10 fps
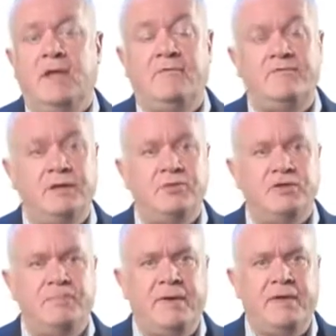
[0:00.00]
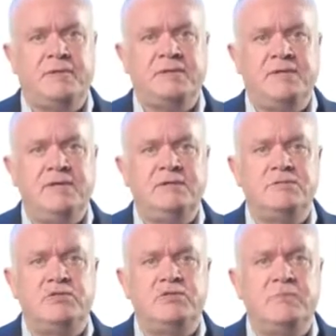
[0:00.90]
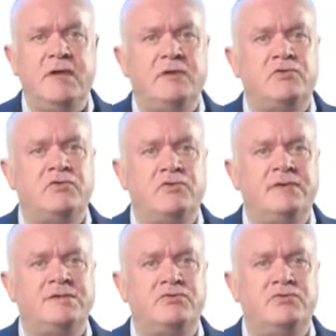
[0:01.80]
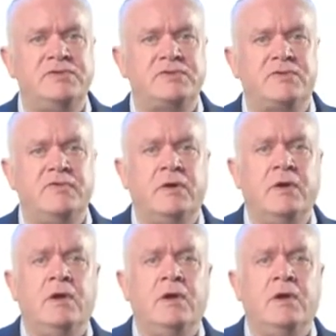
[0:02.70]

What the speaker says: Inflammatory bowel disease, which may increase the risk of